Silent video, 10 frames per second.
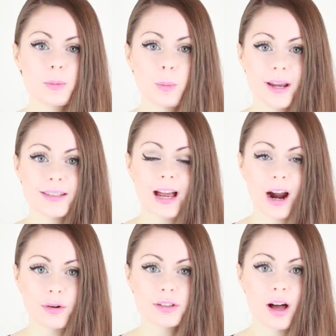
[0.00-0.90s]
we waste
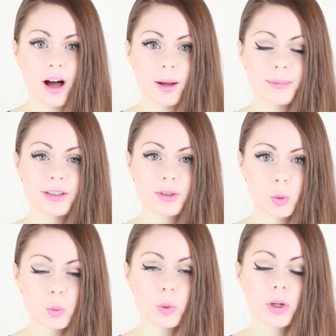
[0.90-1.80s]
our time in
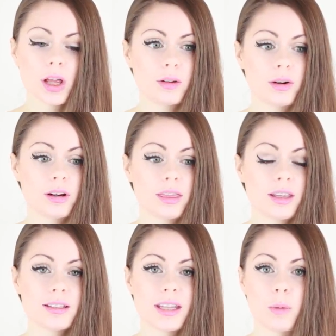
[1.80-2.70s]
school learning
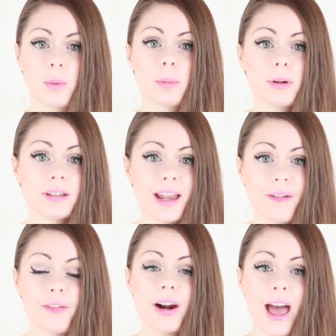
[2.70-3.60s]
things that we will
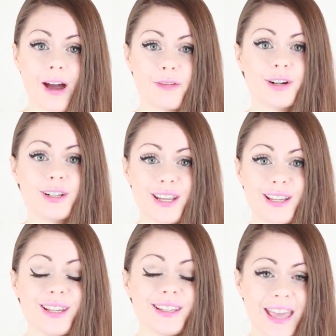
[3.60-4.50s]
never ever
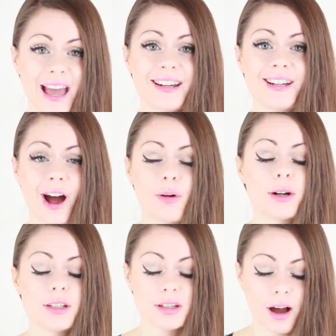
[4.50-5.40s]
need again in our
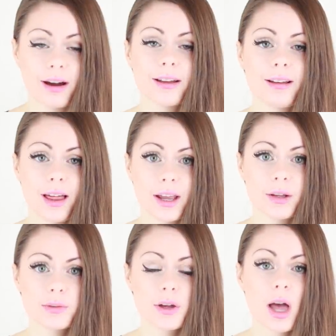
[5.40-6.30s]
entire
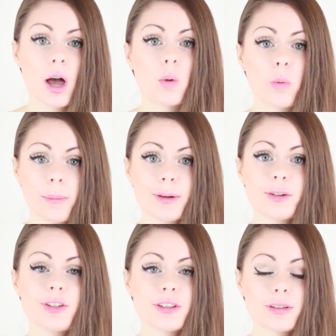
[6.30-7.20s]
life, where we
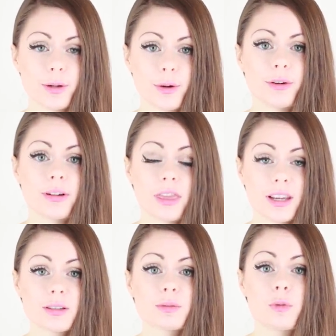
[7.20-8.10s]
could just learn
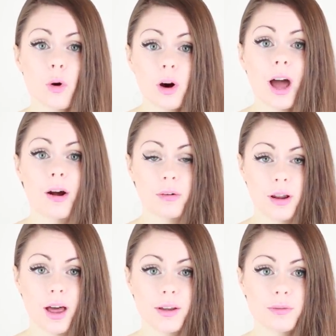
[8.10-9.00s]
things for our
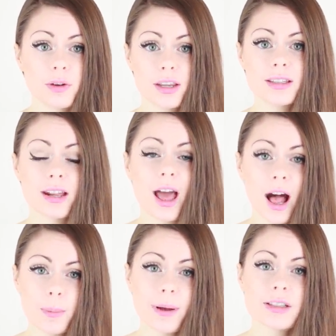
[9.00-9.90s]
life, things that
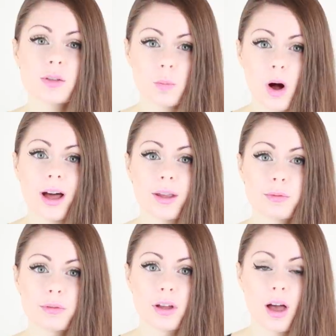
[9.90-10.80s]
help us
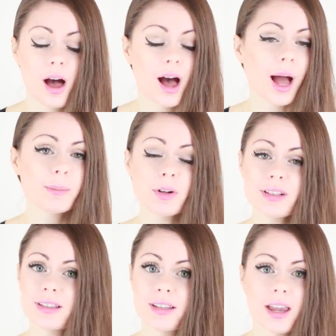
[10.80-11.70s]
survive? I'm
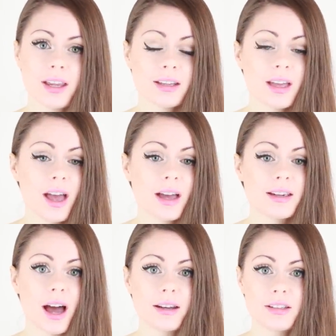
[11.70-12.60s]
not saying
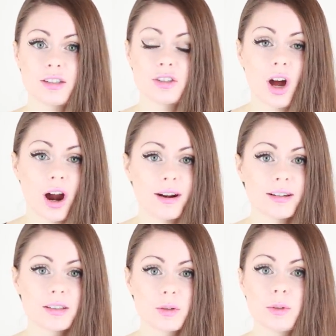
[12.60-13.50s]
that the entire
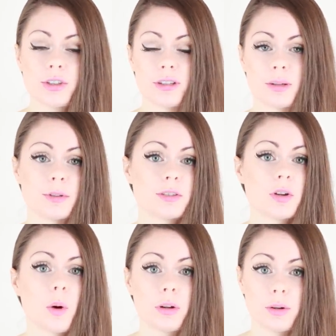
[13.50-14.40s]
school system is
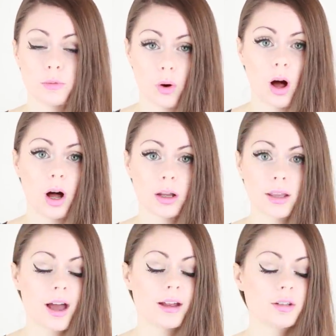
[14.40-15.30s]
totally wrong,
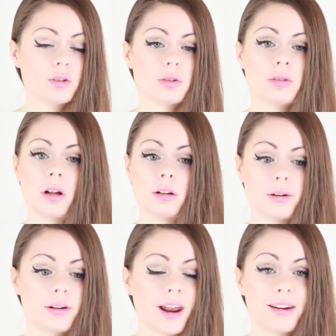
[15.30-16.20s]
that you should not
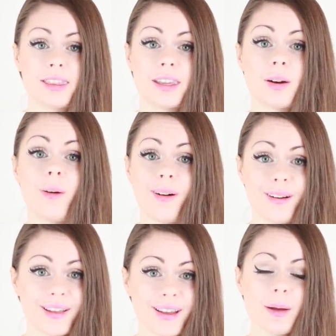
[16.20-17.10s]
learn anything at
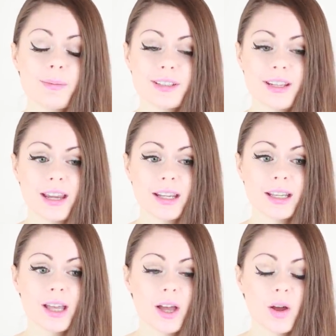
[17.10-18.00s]
all. I'm saying
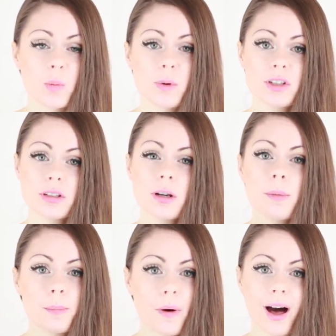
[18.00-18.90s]
we should
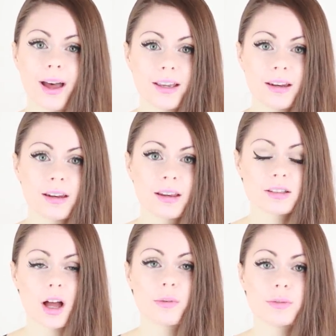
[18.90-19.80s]
combine
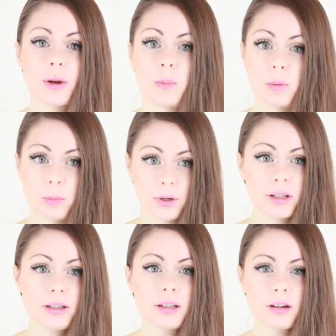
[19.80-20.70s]
stuff that we
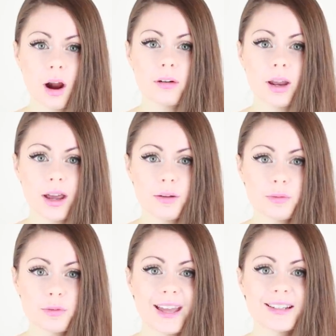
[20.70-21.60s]
really need in our life
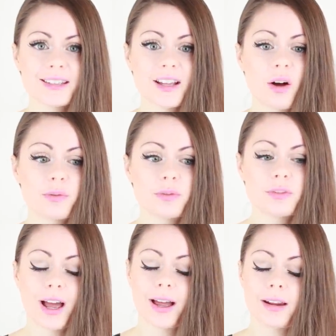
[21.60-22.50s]
and stuff
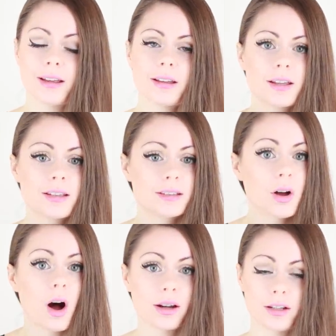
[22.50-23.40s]
that is
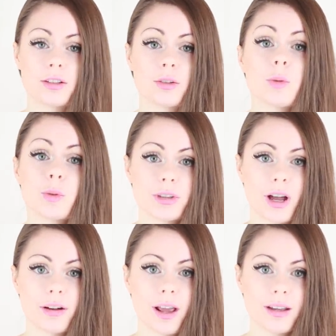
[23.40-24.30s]
taught in schools
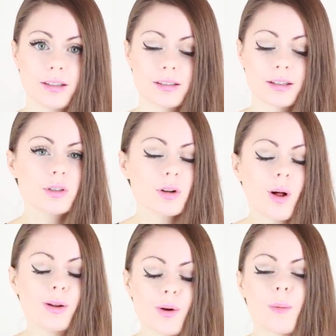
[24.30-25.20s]
nowadays. We should
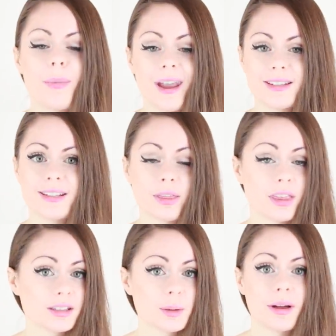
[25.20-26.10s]
all know basic
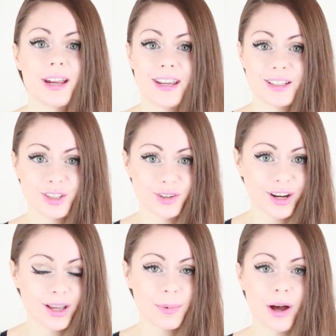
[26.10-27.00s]
things about
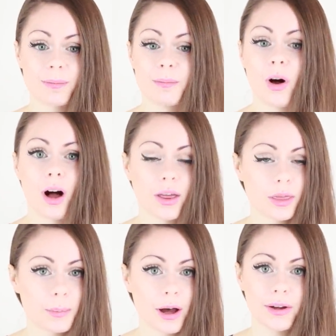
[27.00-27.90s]
history, about
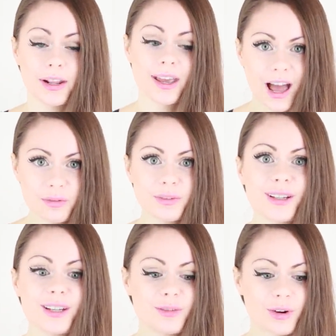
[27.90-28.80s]
math, about
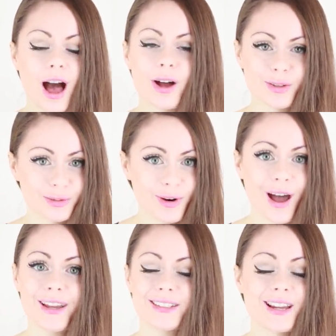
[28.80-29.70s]
definitely how to
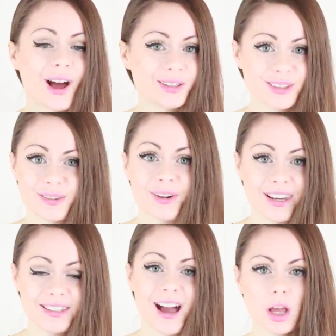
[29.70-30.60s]
write and how to
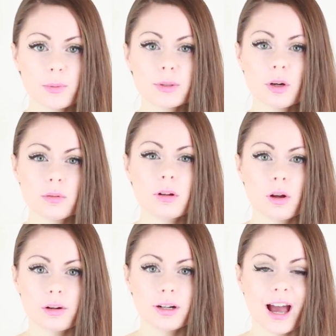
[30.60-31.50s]
read. If we don't
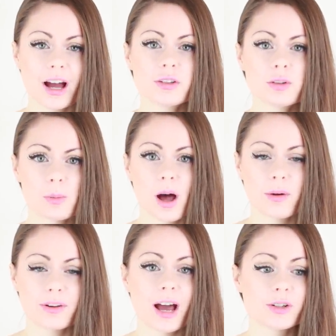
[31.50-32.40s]
learn how to
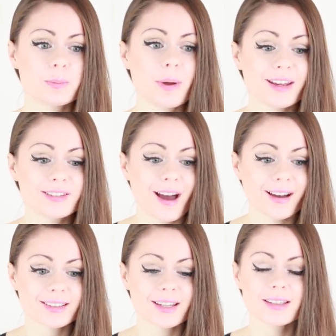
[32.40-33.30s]
survive and how to pay
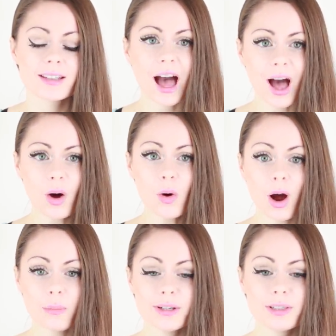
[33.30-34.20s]
taxes, how
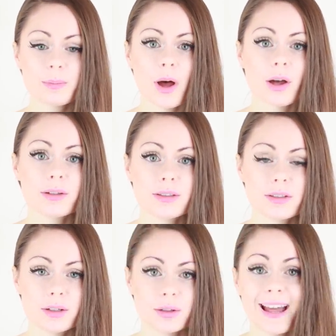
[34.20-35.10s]
are we supposed
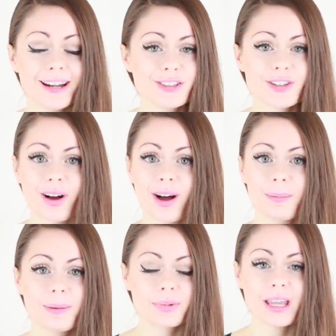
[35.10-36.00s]
to get a
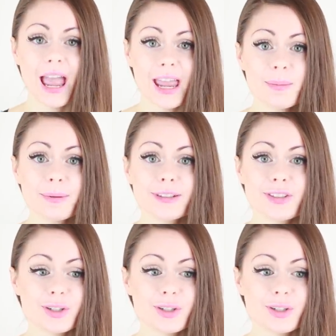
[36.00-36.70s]
job, be able